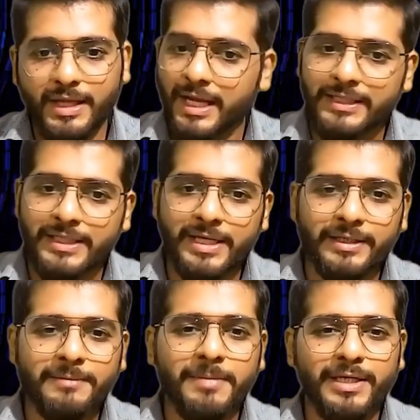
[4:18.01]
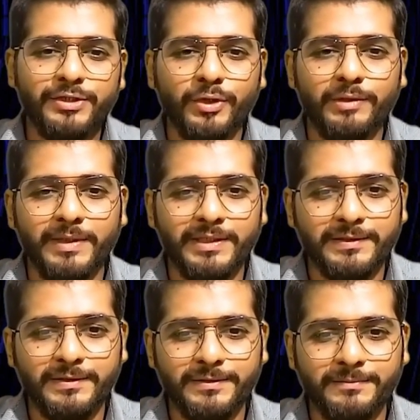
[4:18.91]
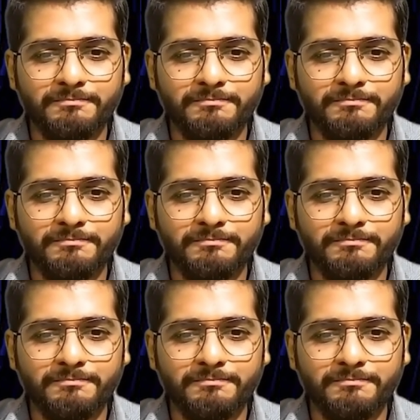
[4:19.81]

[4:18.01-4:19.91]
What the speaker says: and they are the best always.